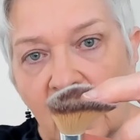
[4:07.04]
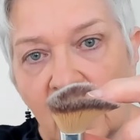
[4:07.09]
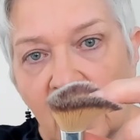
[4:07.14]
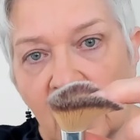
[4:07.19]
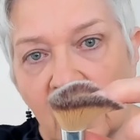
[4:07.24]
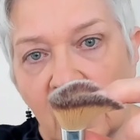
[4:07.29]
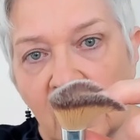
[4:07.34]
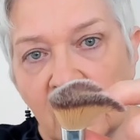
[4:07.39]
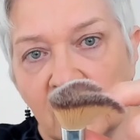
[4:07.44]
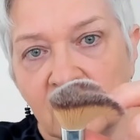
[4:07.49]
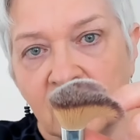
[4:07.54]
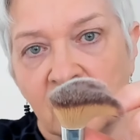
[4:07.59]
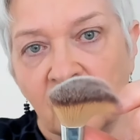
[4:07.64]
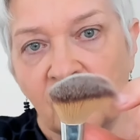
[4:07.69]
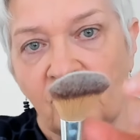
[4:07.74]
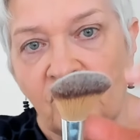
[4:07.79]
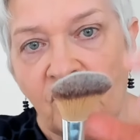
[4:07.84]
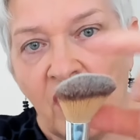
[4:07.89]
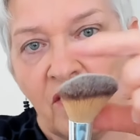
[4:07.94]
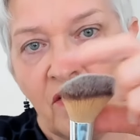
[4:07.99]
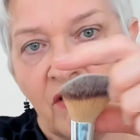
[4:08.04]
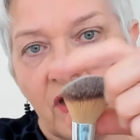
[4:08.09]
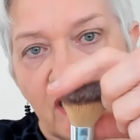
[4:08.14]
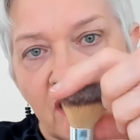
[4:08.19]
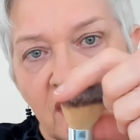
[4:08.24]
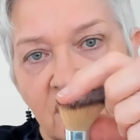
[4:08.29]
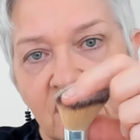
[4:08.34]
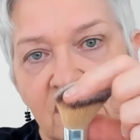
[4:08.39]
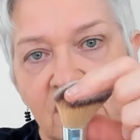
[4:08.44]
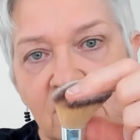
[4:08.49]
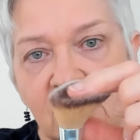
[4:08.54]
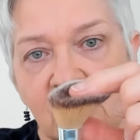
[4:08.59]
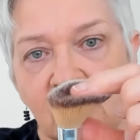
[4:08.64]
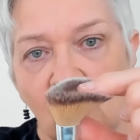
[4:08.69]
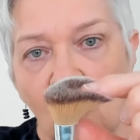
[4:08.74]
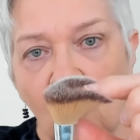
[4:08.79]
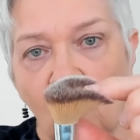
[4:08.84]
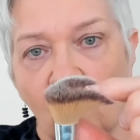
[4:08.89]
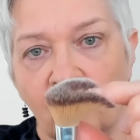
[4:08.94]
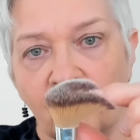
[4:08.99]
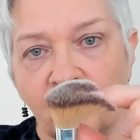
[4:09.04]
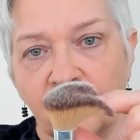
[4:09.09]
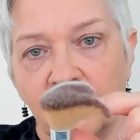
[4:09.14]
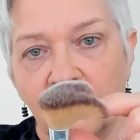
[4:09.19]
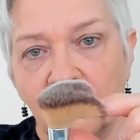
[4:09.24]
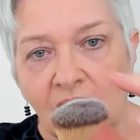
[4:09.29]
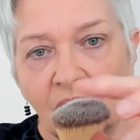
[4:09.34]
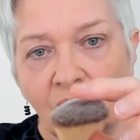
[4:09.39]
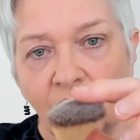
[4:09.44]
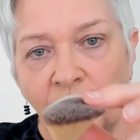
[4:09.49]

it's a very soft